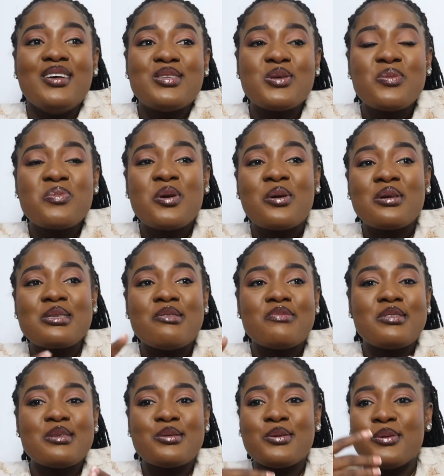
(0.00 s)
so because of
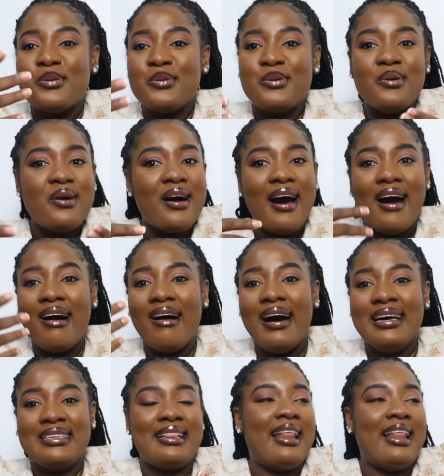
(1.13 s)
this whole how has